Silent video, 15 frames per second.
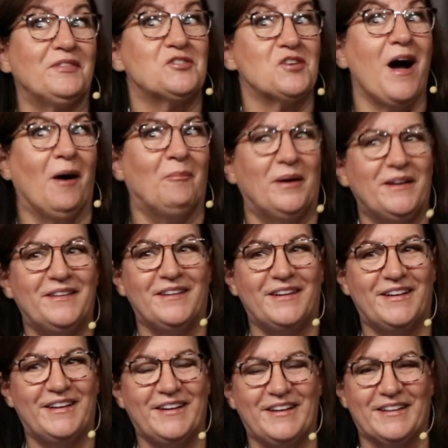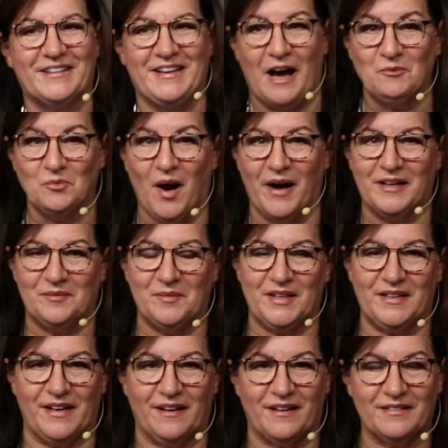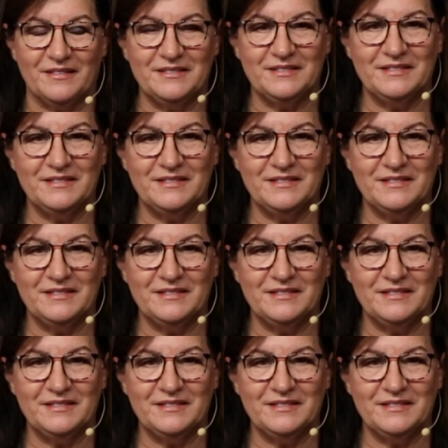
the job. God wanted me there.